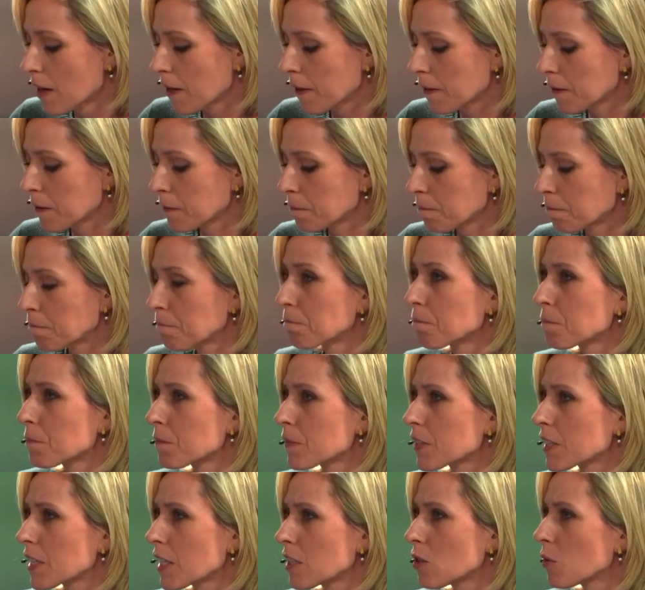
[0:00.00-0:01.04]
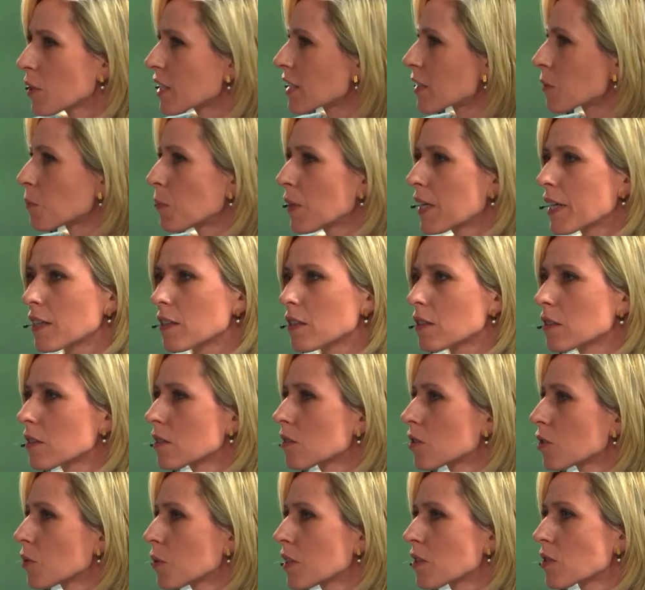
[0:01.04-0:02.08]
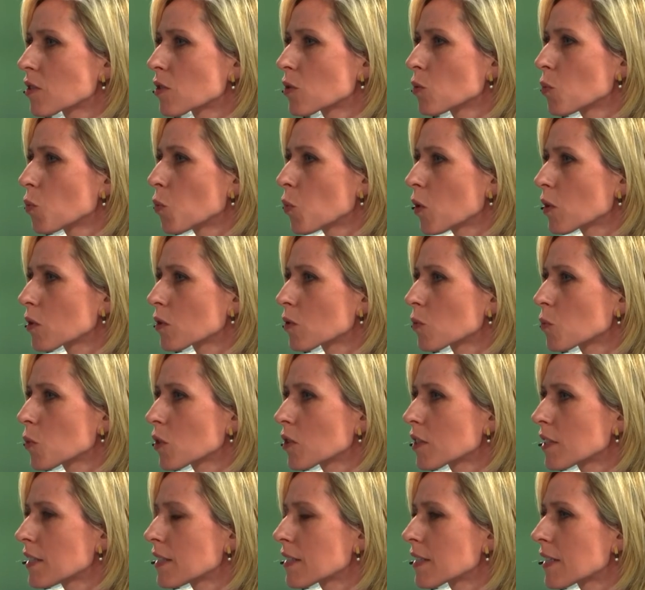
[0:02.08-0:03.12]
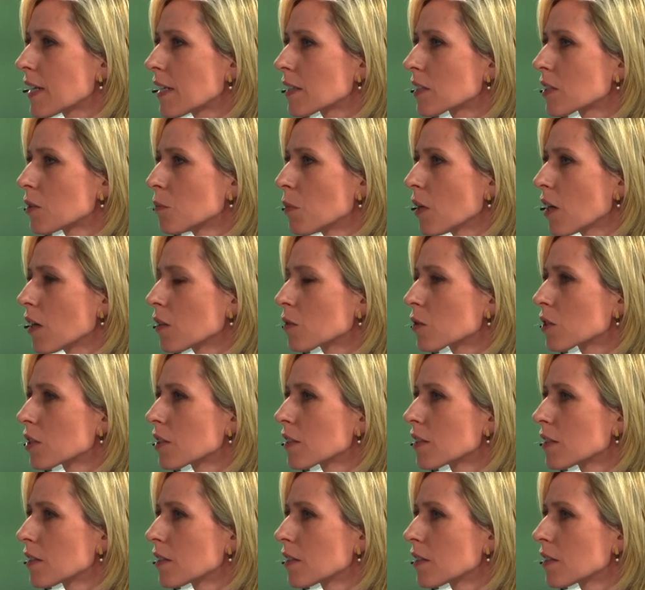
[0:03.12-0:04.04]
Um, can you explain to us what, what is that about?